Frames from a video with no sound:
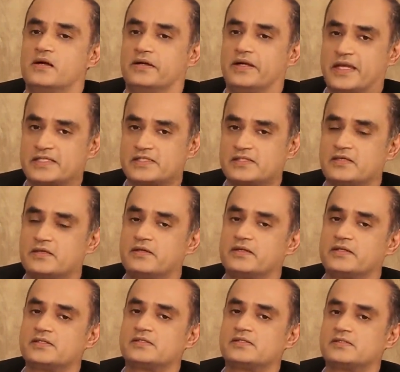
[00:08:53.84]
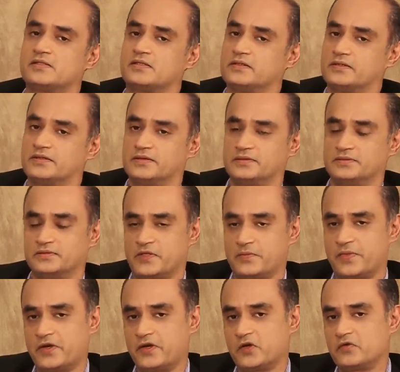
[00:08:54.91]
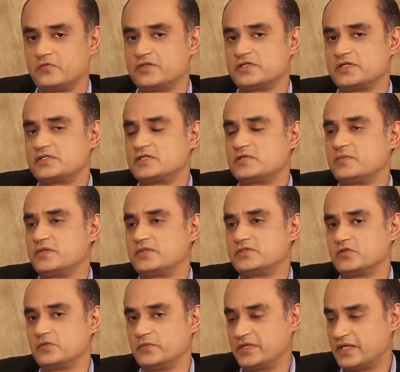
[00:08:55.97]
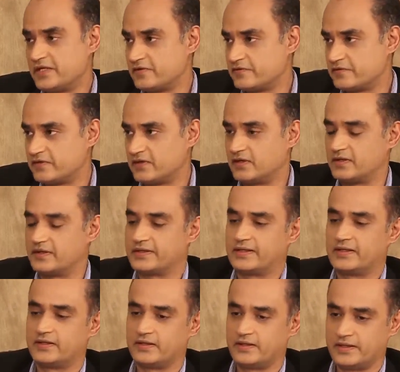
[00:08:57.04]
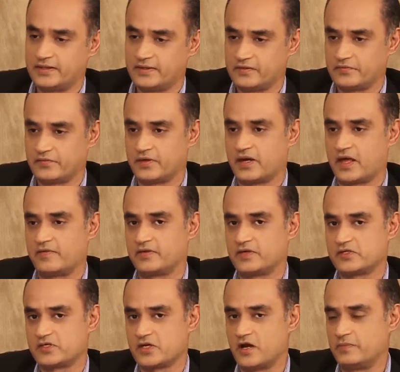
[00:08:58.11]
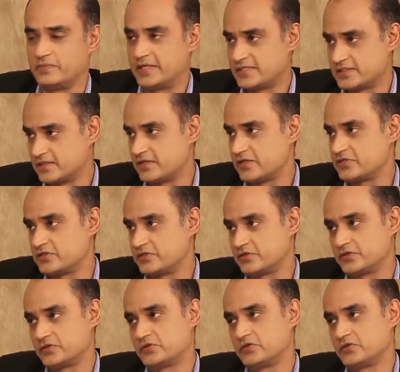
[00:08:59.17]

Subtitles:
Next year is, depending on which estimates you believe, clearly we are having a sharp deceleration in